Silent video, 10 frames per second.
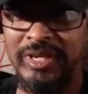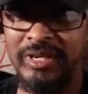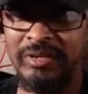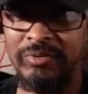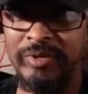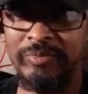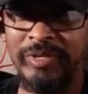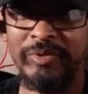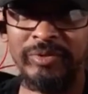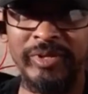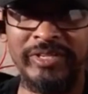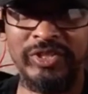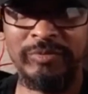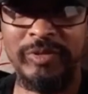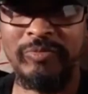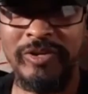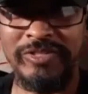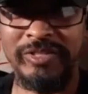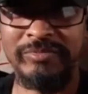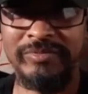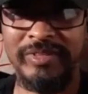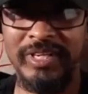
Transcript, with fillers: uh, when people that should be positive